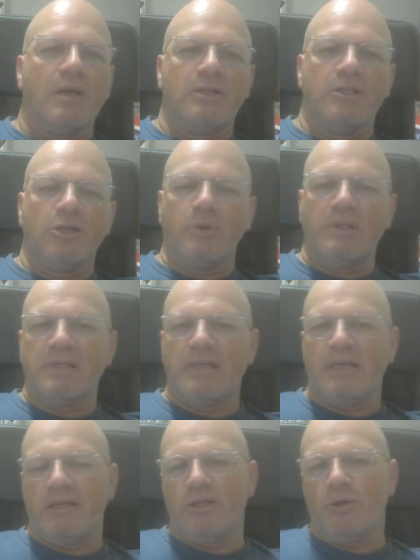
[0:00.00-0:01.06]
You
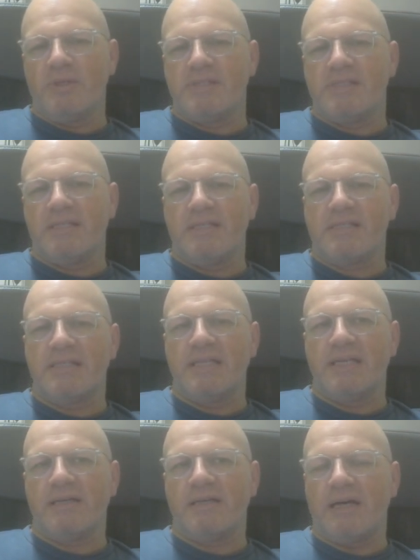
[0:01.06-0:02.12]
will see this
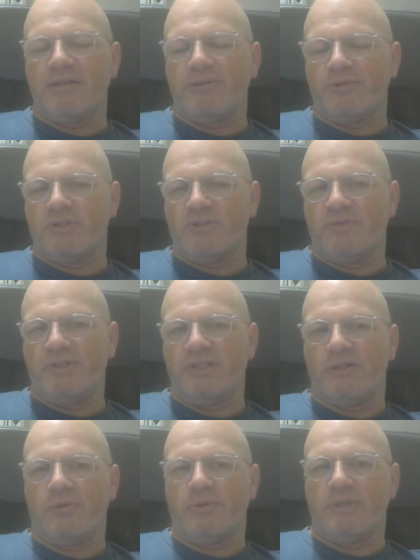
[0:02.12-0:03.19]
link under this
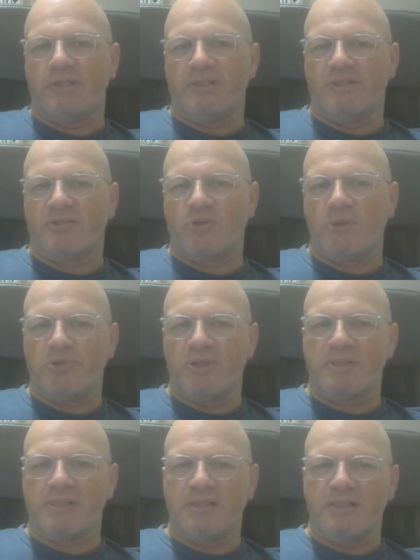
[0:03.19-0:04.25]
video in the
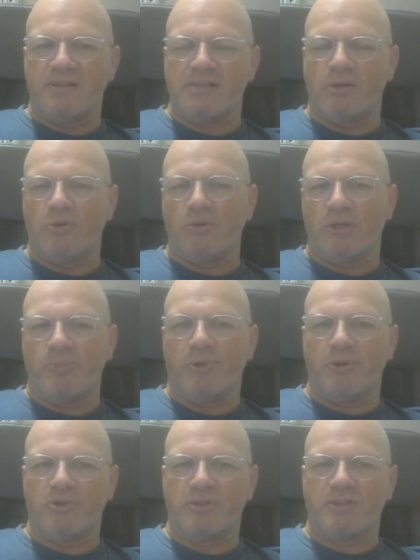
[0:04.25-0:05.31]
descriptions, and this is how you can
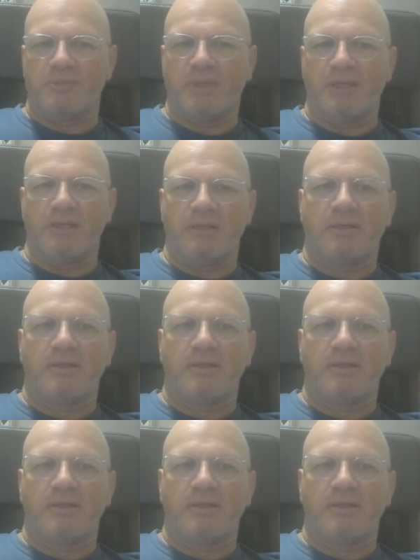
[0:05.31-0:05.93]
purchase the Mega Link.